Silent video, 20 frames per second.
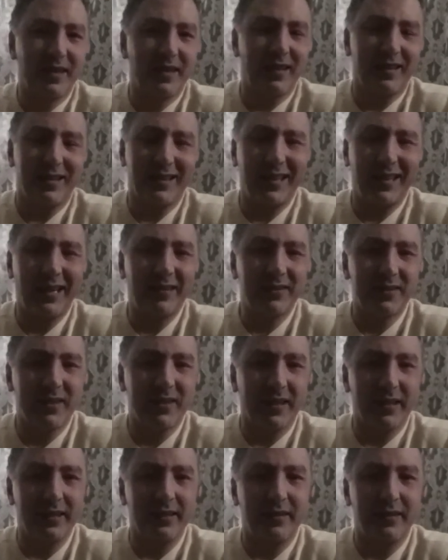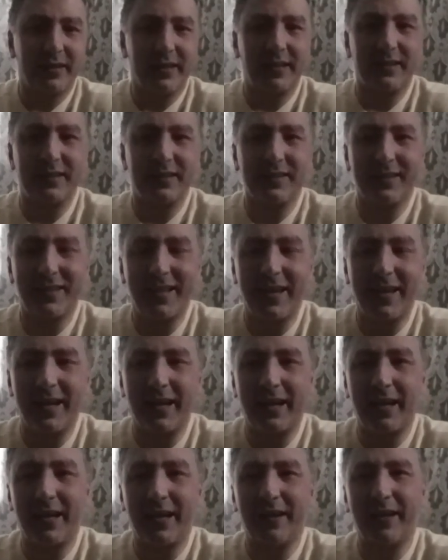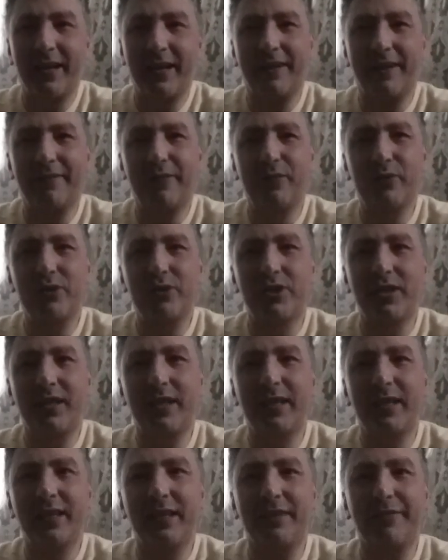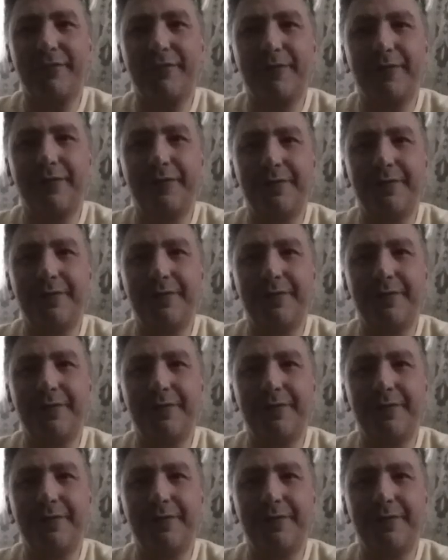the downside, is that unfortunately the